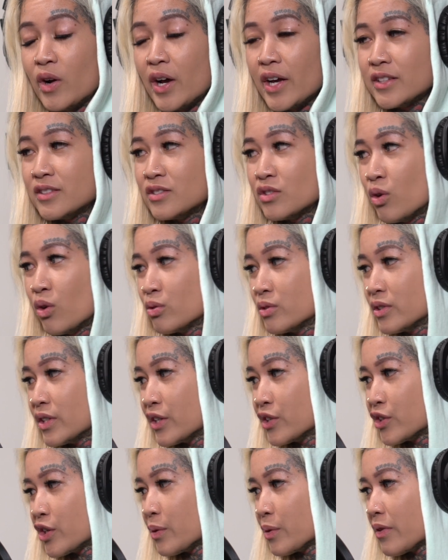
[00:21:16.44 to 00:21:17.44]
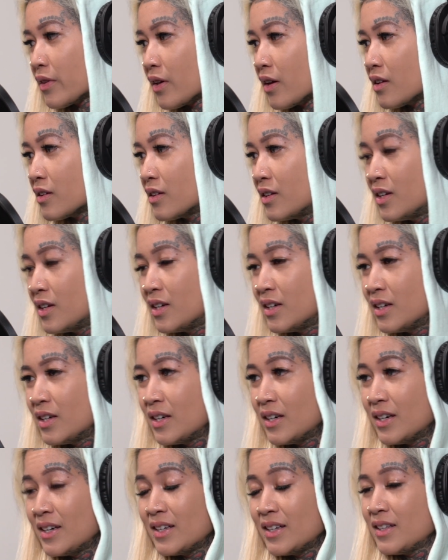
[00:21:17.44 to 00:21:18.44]
No, I totally agree with that.
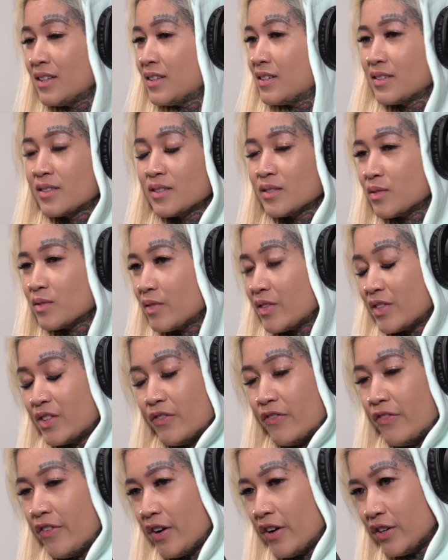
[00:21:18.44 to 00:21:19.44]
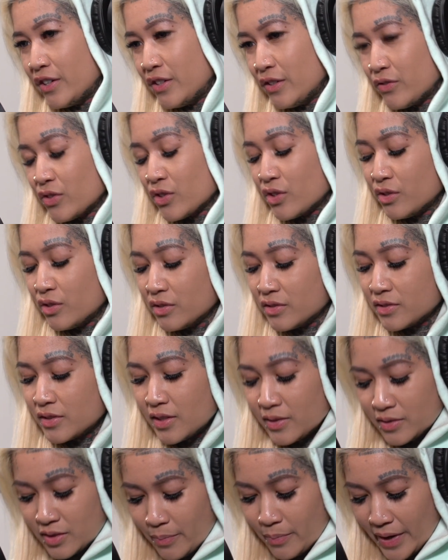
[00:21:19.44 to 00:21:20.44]
It's very
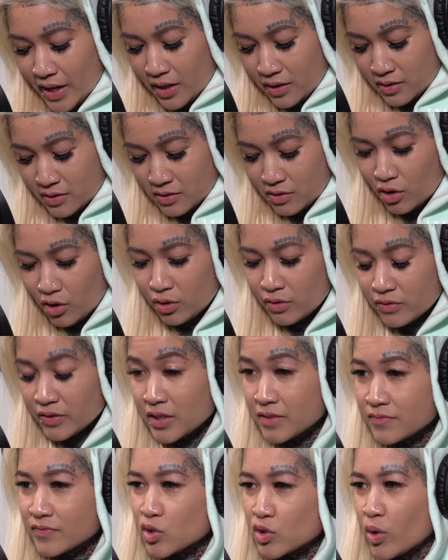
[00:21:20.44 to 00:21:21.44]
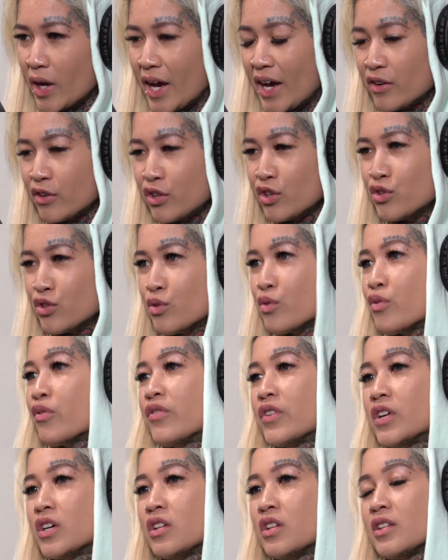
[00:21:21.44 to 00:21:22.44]
difficult to balance all of it. So how do you
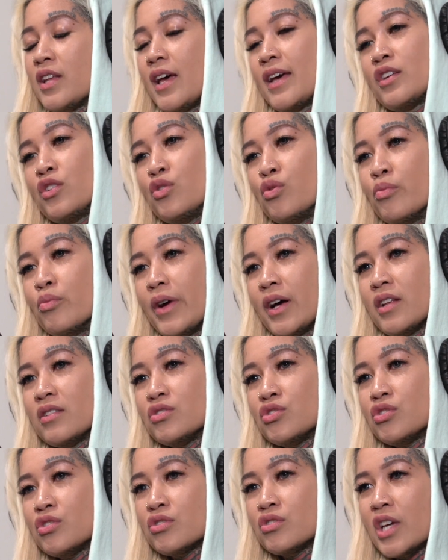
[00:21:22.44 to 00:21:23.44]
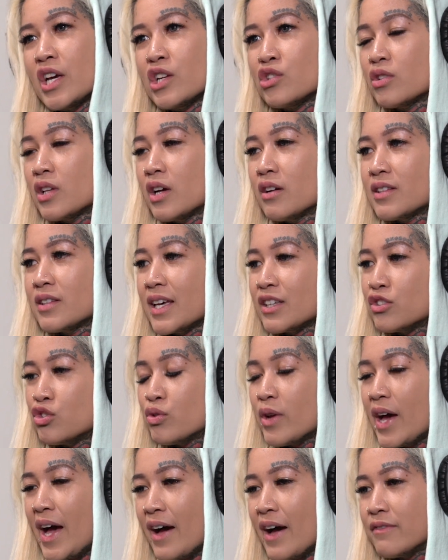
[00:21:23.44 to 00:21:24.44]
feel like you balance your schedule out?
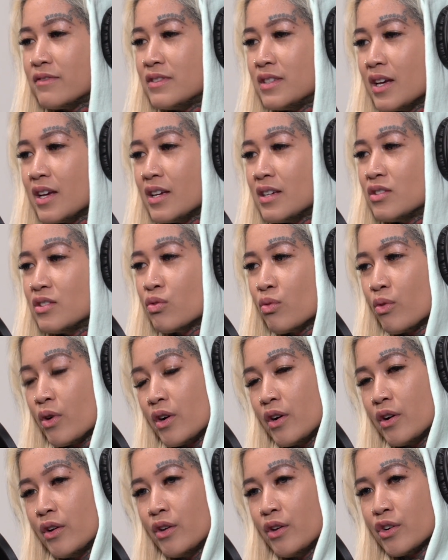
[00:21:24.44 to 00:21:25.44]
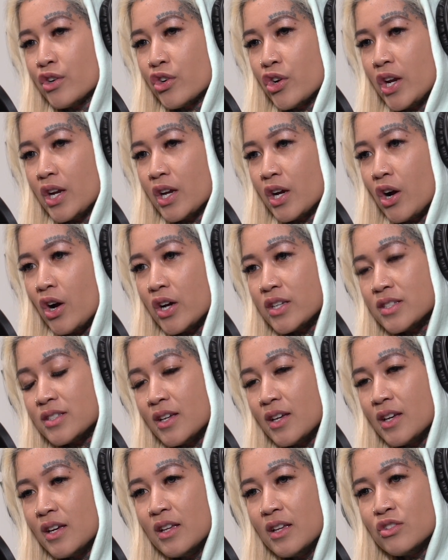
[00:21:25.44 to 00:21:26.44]
Like, do you have days where you're creating
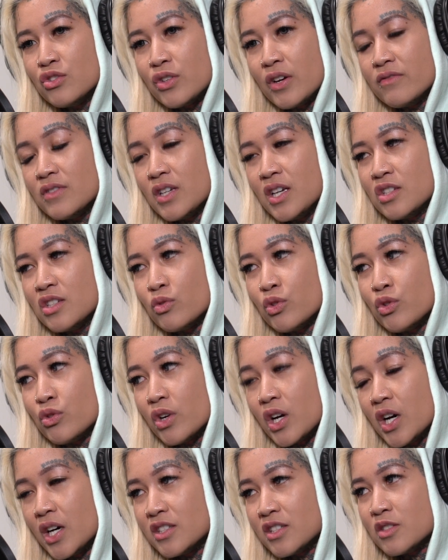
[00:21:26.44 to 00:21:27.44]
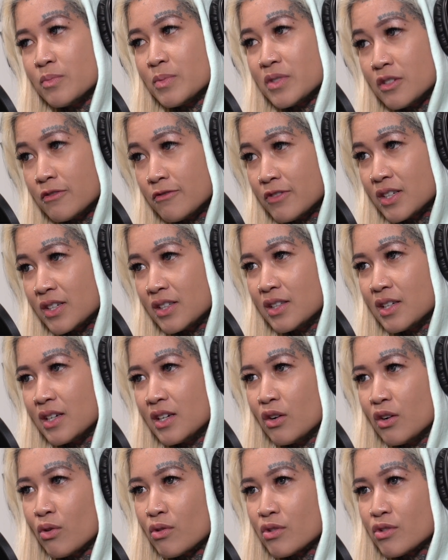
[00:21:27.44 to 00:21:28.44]
content? Do you have days when you cut
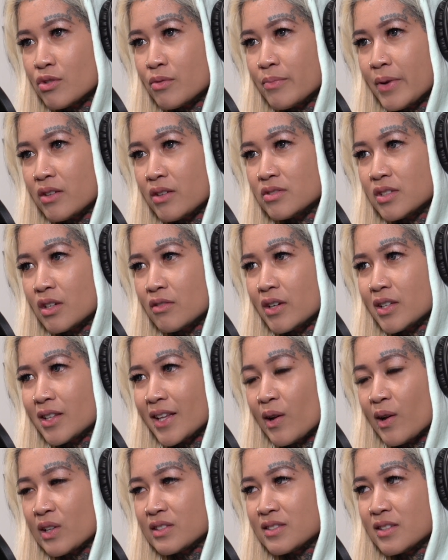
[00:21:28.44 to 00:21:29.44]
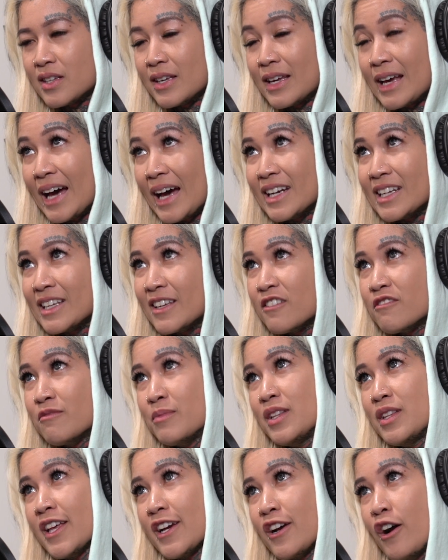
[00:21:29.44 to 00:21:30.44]
specifically, or do you bounce that around? Like, kind of
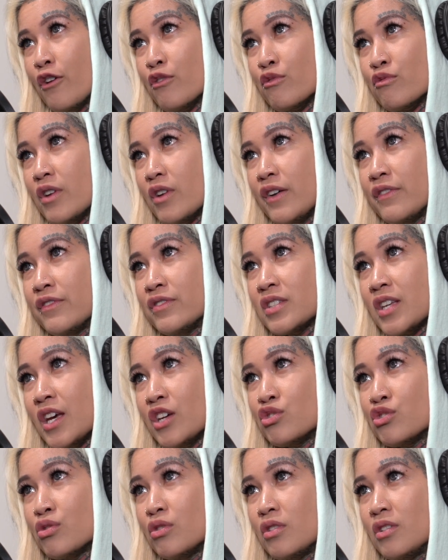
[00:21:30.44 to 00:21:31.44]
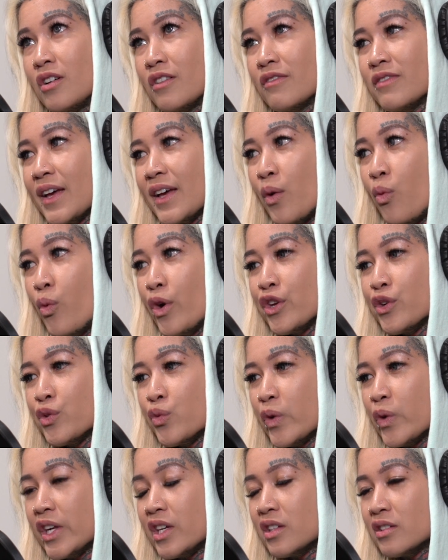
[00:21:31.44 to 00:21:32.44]
give me like a rough schedule of like what
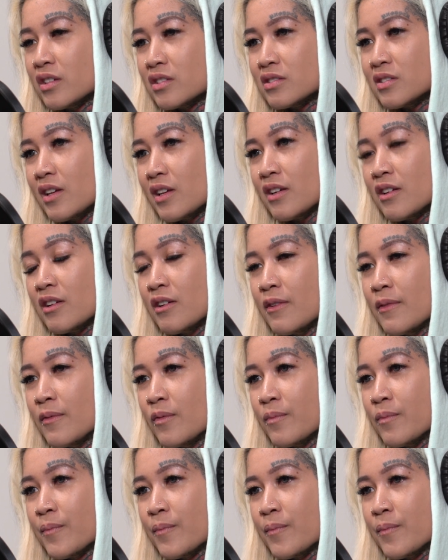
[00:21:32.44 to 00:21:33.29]
your week looks like.